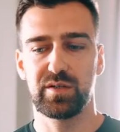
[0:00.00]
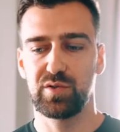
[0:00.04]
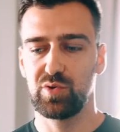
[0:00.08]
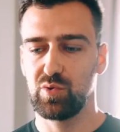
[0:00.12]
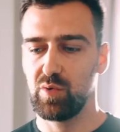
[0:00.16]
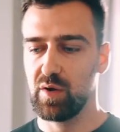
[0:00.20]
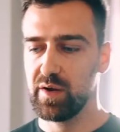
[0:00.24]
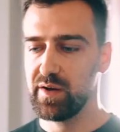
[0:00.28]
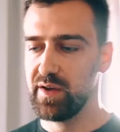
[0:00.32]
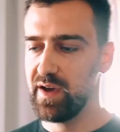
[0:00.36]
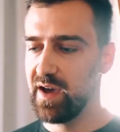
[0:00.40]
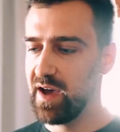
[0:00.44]
you
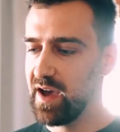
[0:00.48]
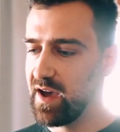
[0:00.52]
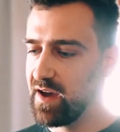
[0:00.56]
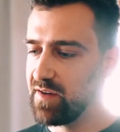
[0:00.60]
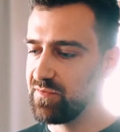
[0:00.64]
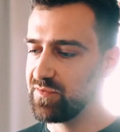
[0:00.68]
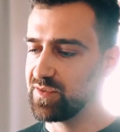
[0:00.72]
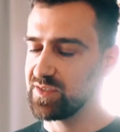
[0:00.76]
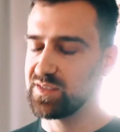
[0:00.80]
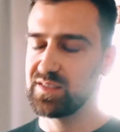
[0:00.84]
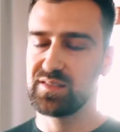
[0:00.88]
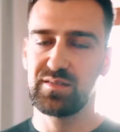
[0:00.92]
want to
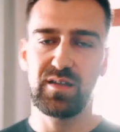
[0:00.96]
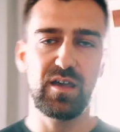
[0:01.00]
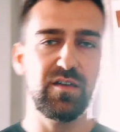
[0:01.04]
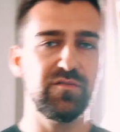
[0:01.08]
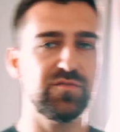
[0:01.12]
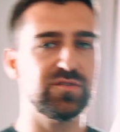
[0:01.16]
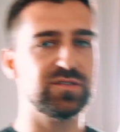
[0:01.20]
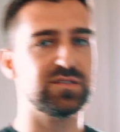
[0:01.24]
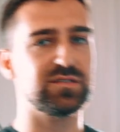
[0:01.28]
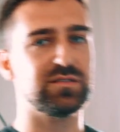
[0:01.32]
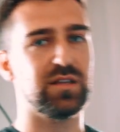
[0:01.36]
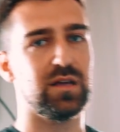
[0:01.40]
have a safe
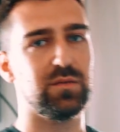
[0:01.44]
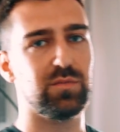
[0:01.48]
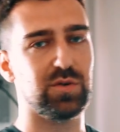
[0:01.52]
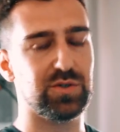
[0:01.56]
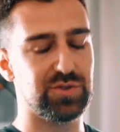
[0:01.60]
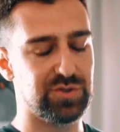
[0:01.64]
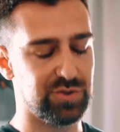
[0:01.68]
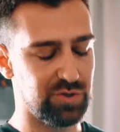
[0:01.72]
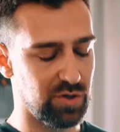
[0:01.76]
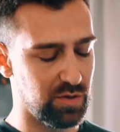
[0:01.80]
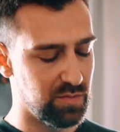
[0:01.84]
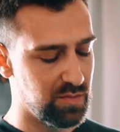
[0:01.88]
and stable
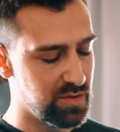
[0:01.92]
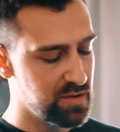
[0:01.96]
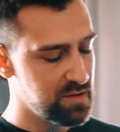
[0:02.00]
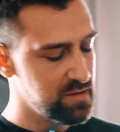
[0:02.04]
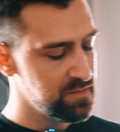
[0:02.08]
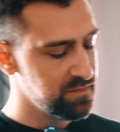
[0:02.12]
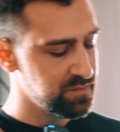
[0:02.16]
job,